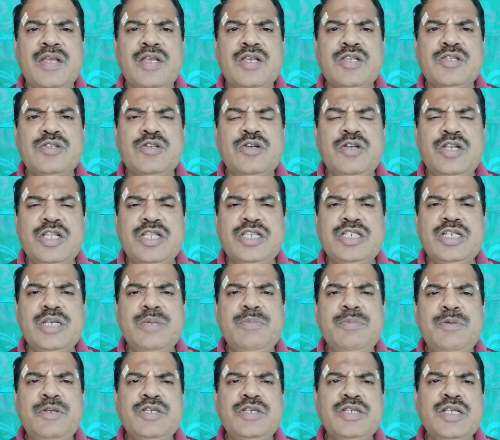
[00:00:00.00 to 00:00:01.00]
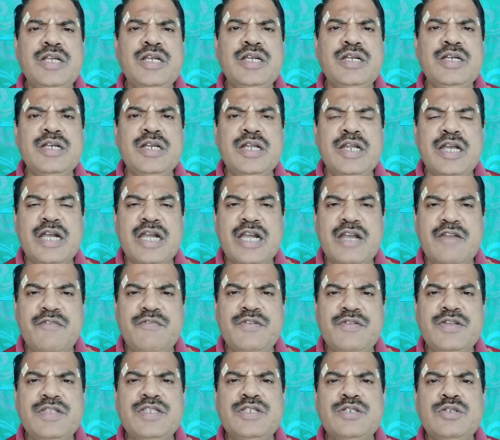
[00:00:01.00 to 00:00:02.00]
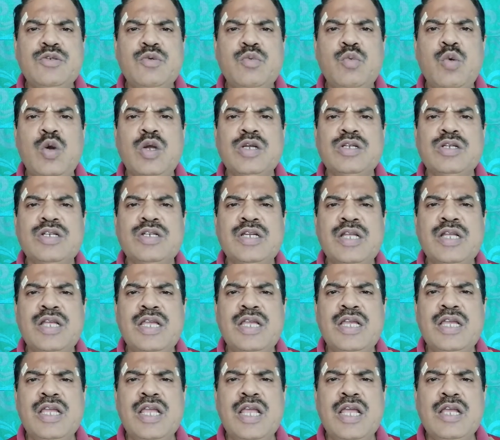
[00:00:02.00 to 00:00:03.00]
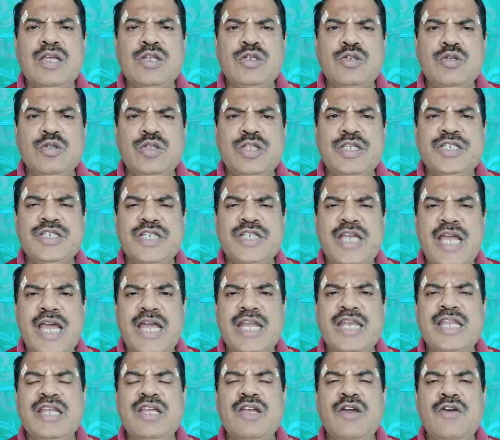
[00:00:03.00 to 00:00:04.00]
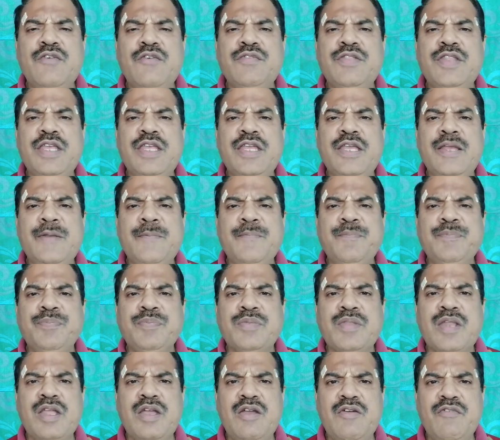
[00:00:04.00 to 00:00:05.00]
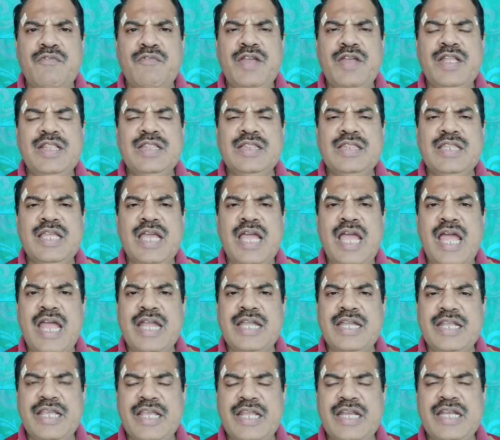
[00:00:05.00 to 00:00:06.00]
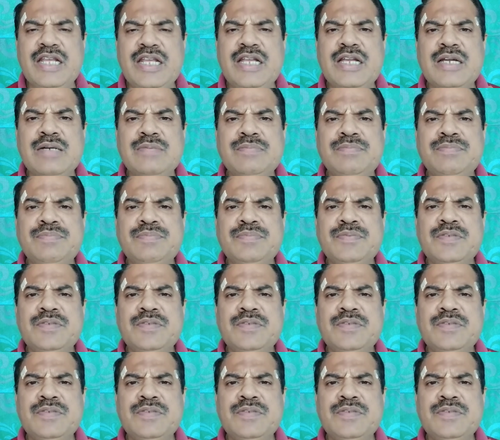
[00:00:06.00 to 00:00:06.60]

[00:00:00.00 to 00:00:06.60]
So distribution refers to what? To the sharing of the wealth and income